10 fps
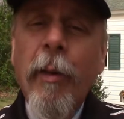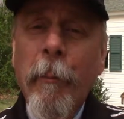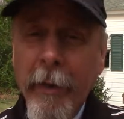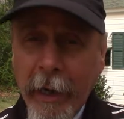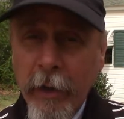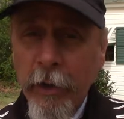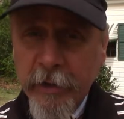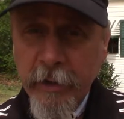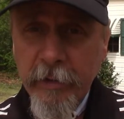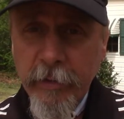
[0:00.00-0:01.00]
but I
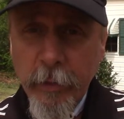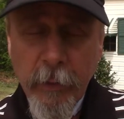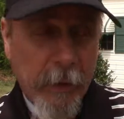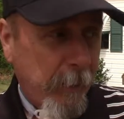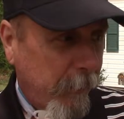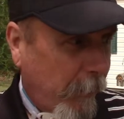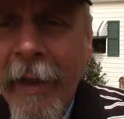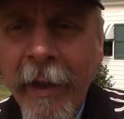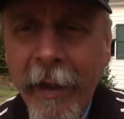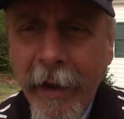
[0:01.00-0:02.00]
looked into it.
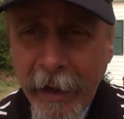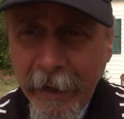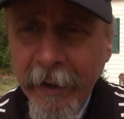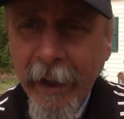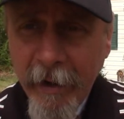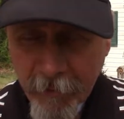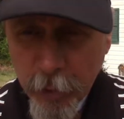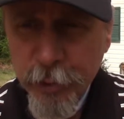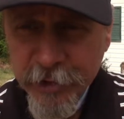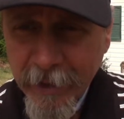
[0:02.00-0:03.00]
And
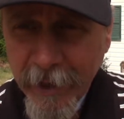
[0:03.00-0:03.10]
evolution